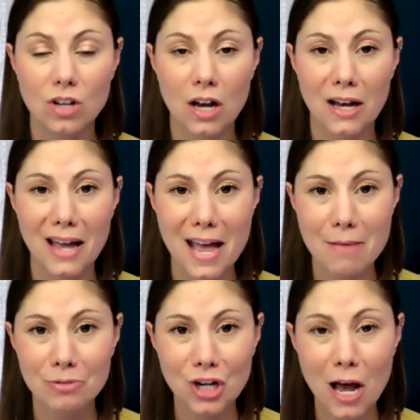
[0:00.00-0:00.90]

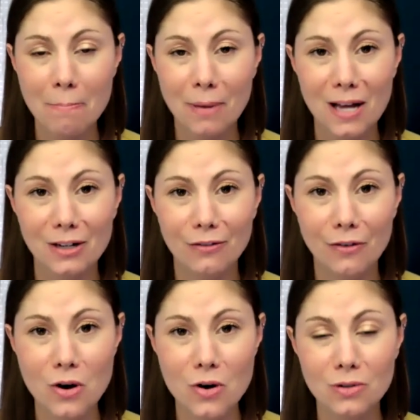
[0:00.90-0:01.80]
app shop on your
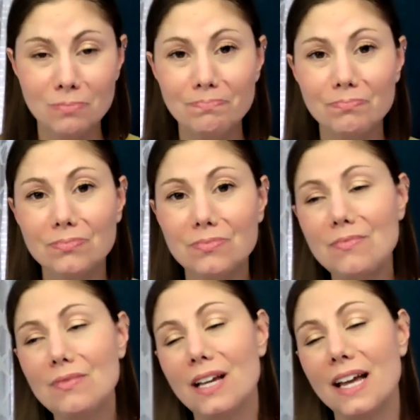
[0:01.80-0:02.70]
phone,
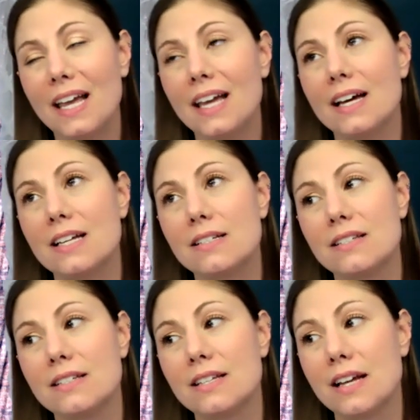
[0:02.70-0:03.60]

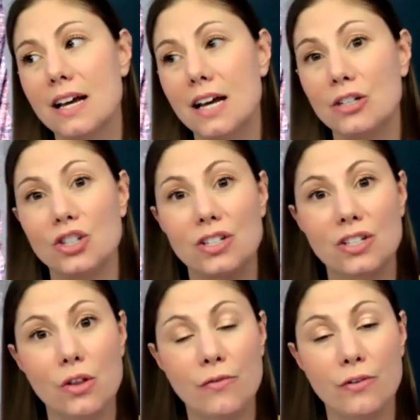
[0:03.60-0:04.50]
and
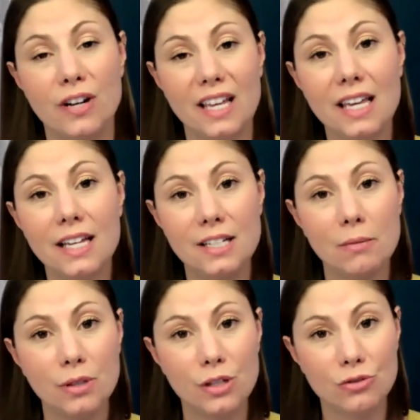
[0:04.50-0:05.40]
just look for
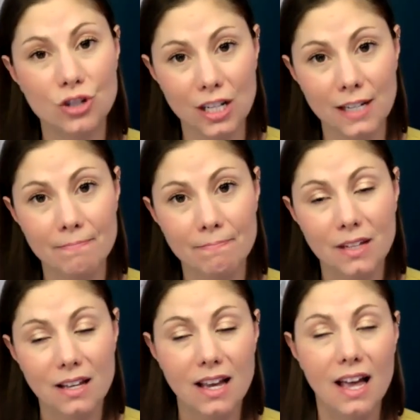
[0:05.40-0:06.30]
EWG
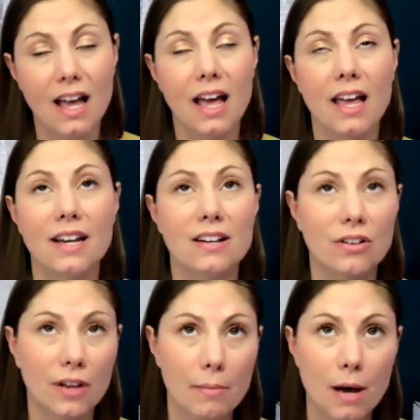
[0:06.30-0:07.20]
and
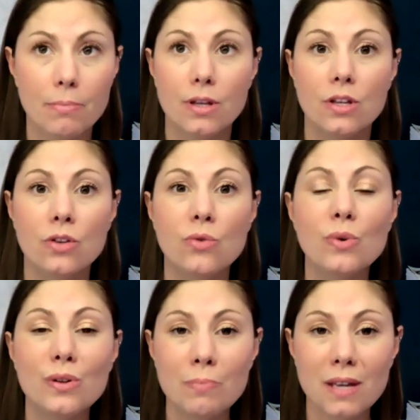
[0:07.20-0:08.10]
it'll come up. You
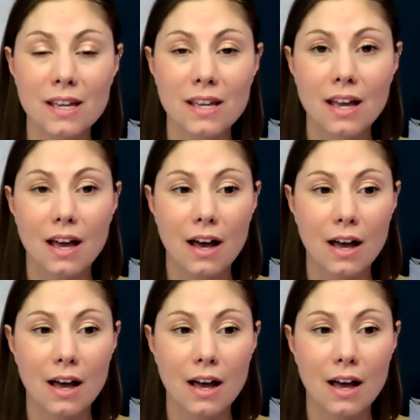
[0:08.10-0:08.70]
will be